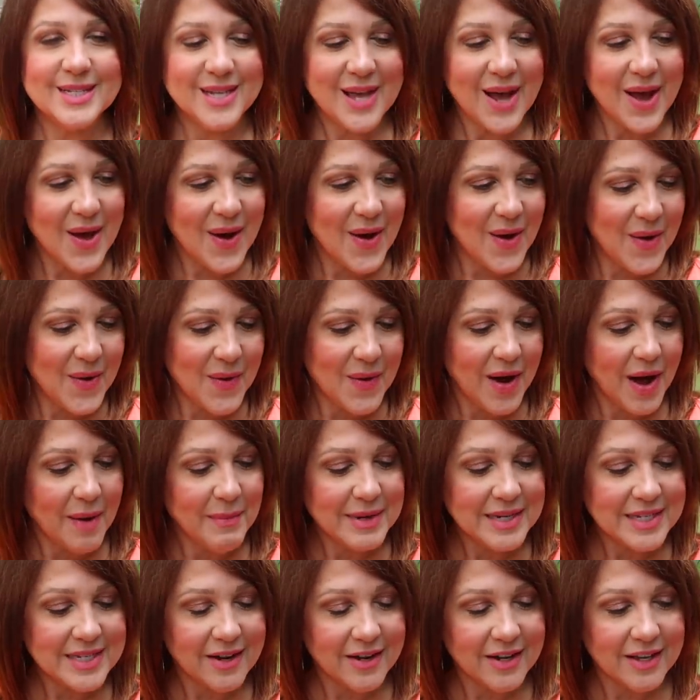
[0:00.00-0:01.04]
So let
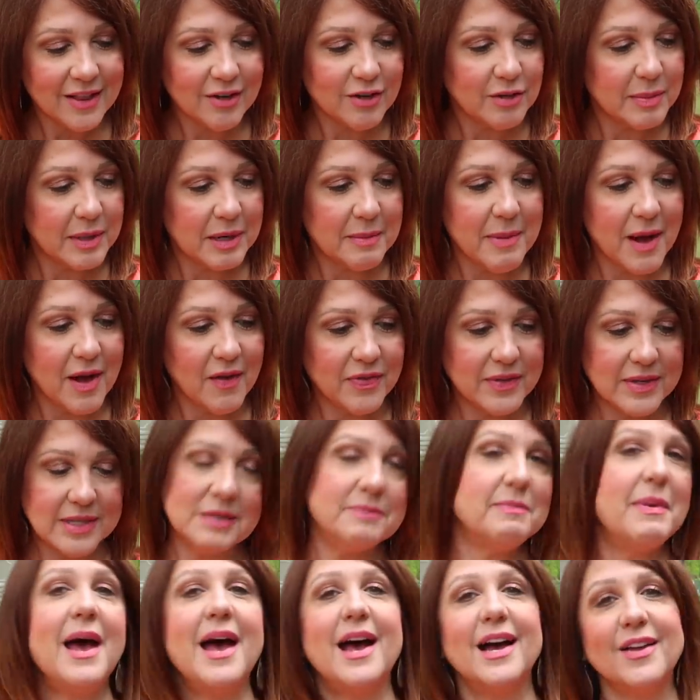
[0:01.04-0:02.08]
me tell you a little bit about this
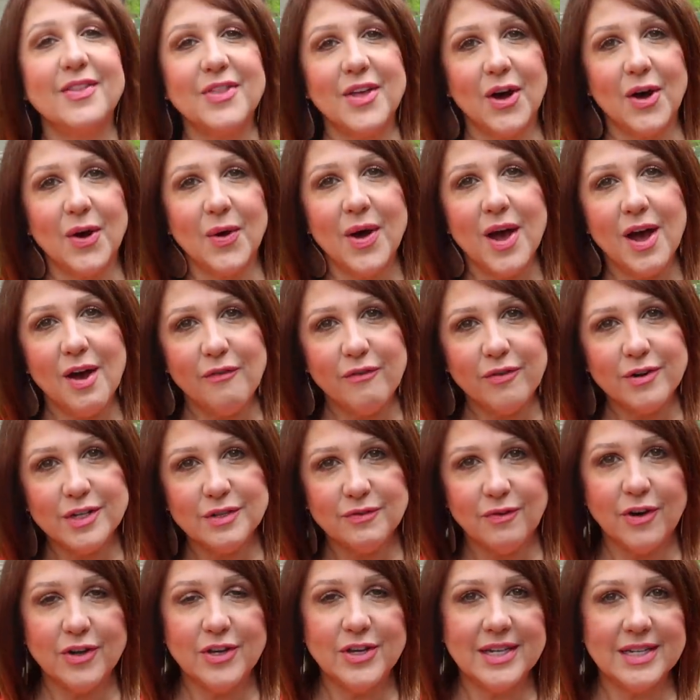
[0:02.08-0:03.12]
bag though. First
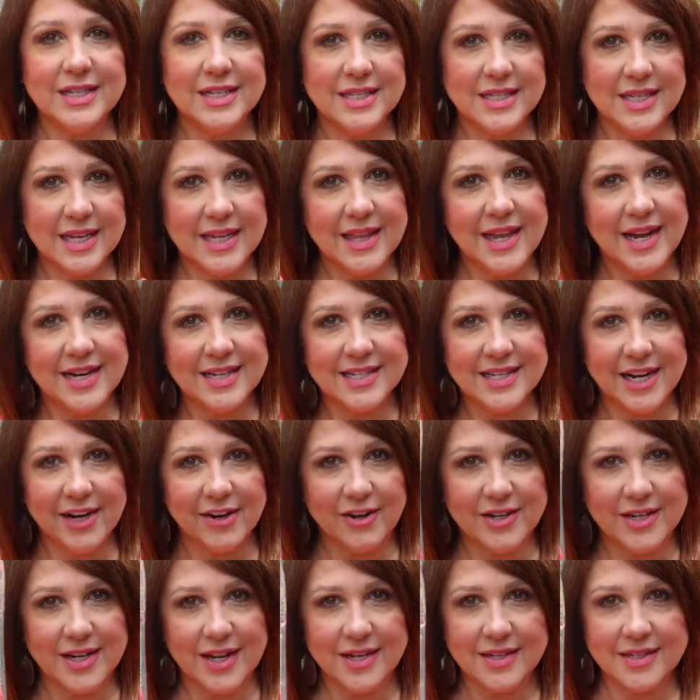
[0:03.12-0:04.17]
of all, you can see that it's
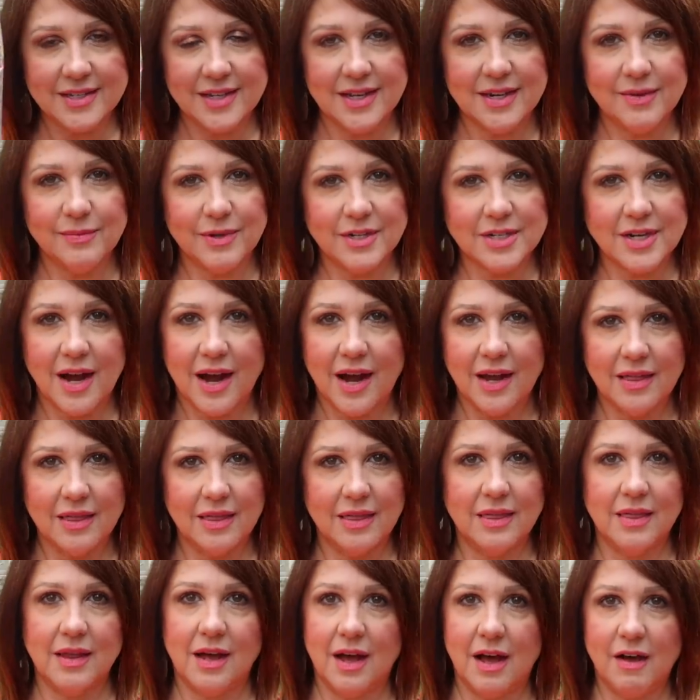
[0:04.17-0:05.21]
iridescent, which I
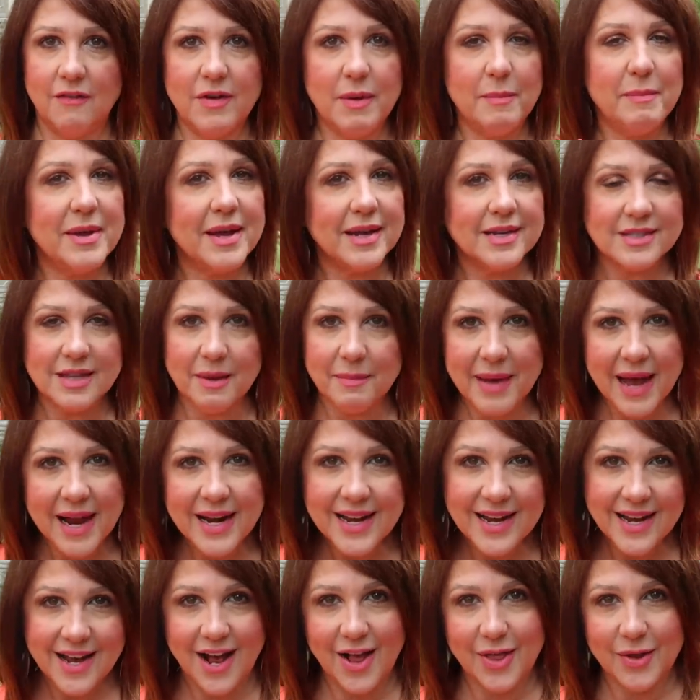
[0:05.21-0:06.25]
love. It picks up
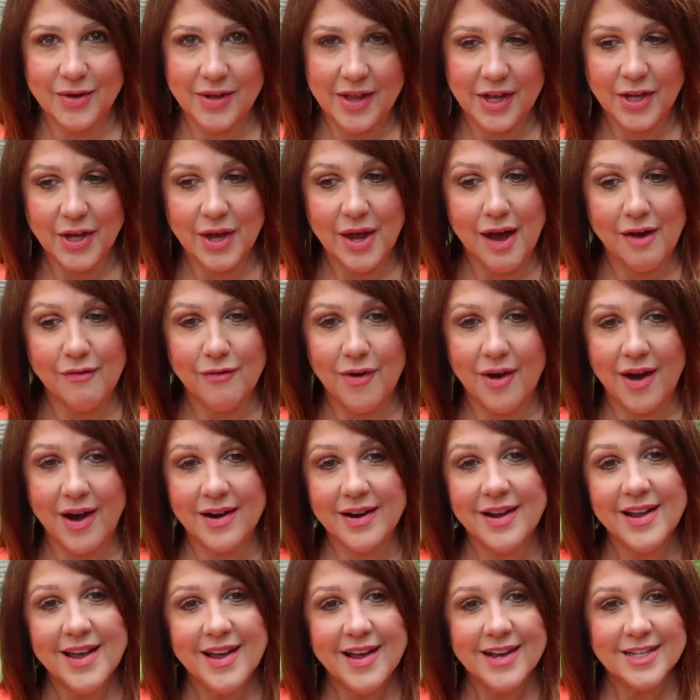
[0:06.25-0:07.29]
any color that you have
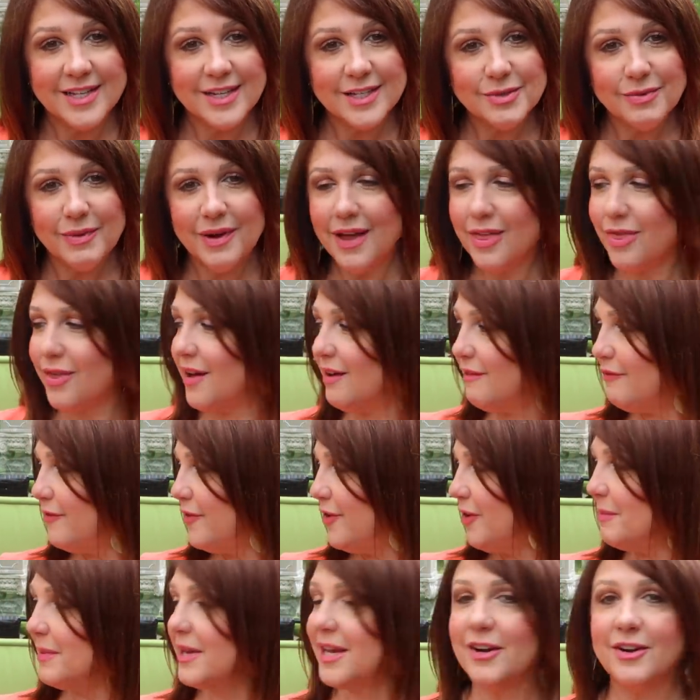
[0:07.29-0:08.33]
on. That's why I thought
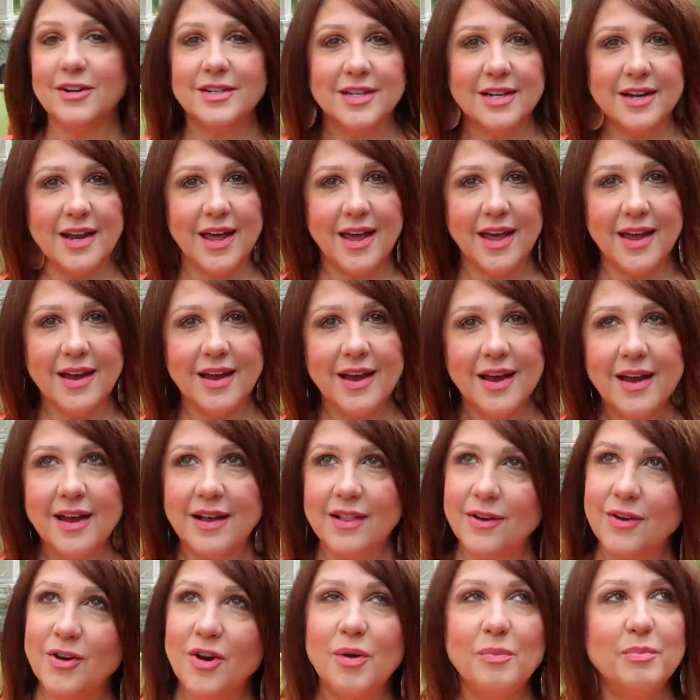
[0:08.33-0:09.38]
filming here today.
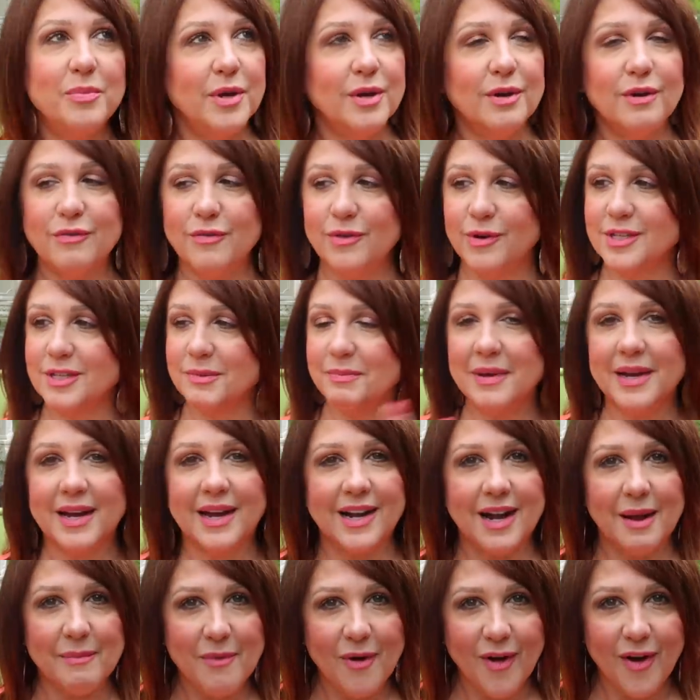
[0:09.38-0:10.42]
Look how beautiful. It's
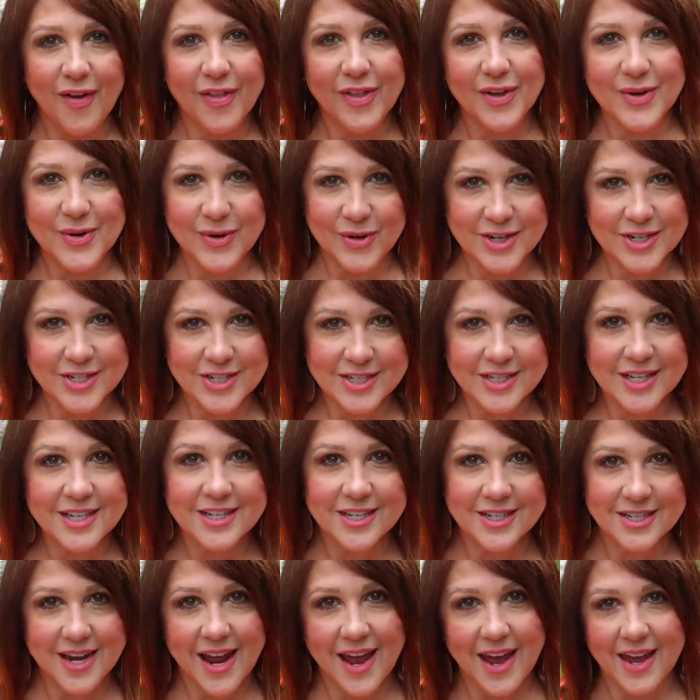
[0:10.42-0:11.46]
picking up all the gorgeous
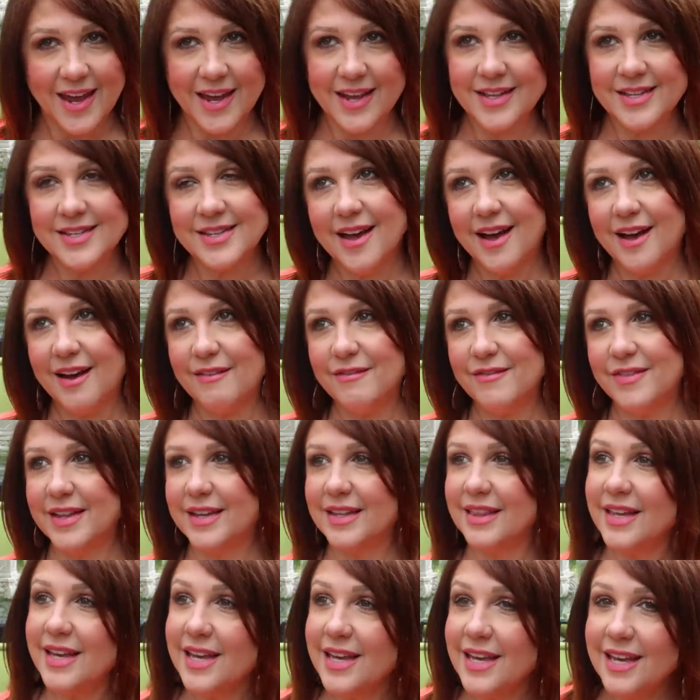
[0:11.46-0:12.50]
shades of
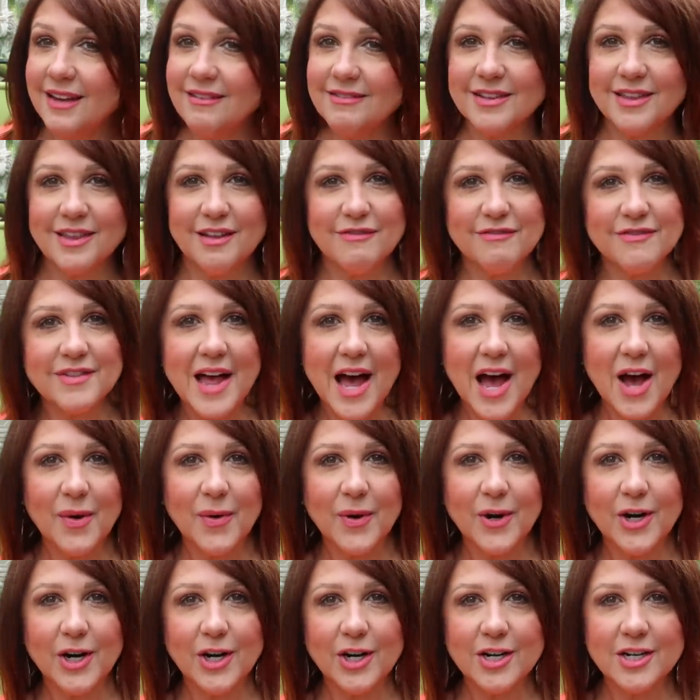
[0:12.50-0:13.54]
the leaves and the
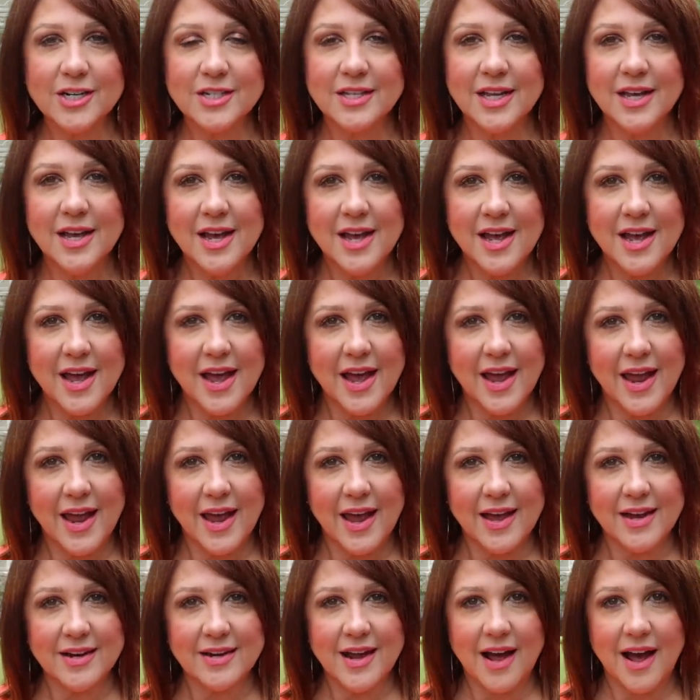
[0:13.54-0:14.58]
flowers
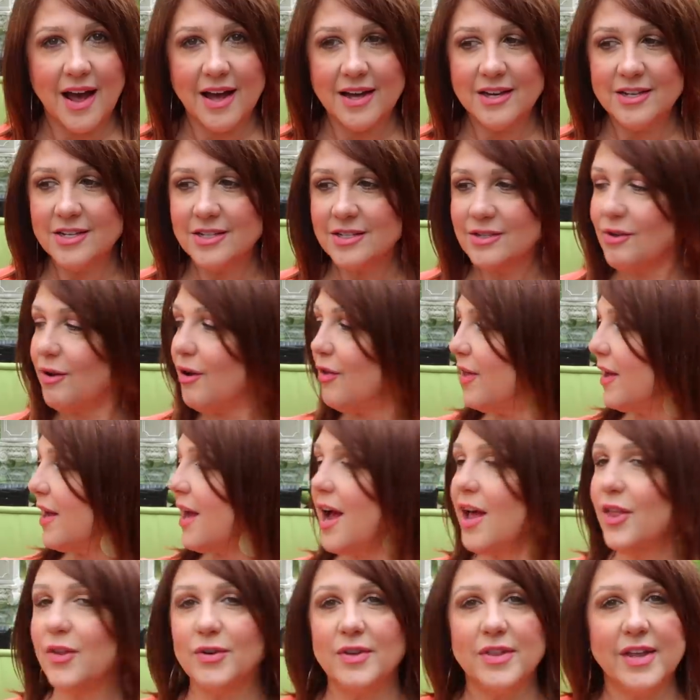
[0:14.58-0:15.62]
and just all the
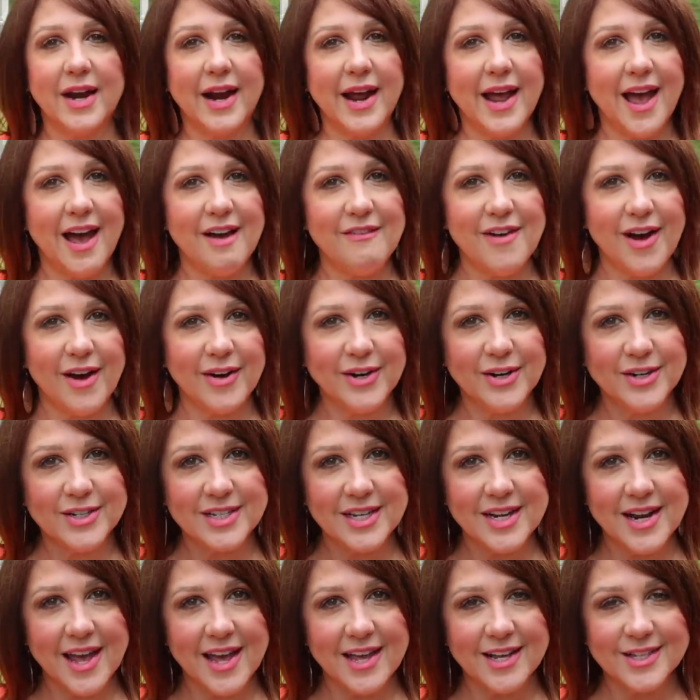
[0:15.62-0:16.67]
color that I have out here
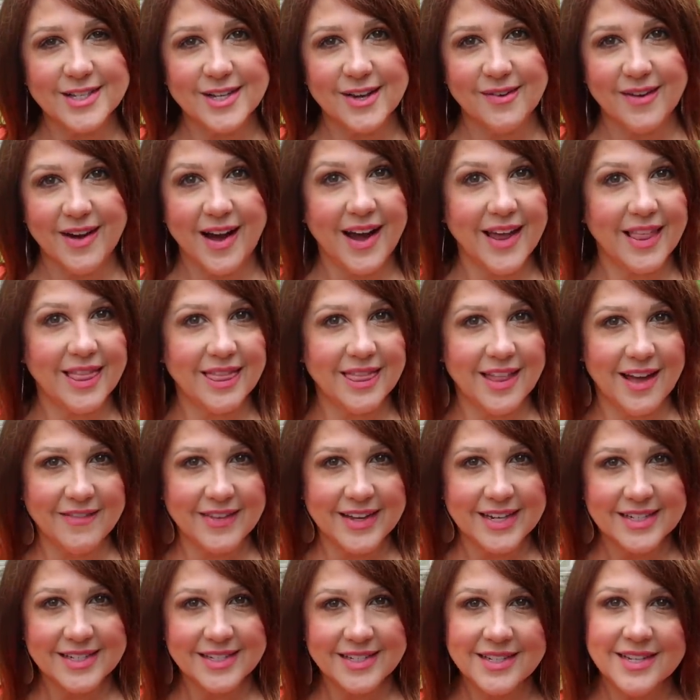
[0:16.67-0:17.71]
today. So I love
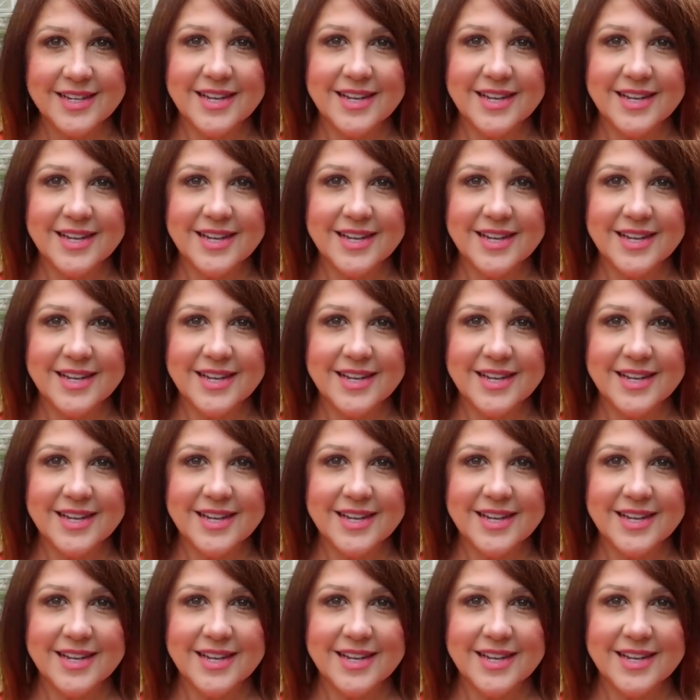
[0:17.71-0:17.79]
it.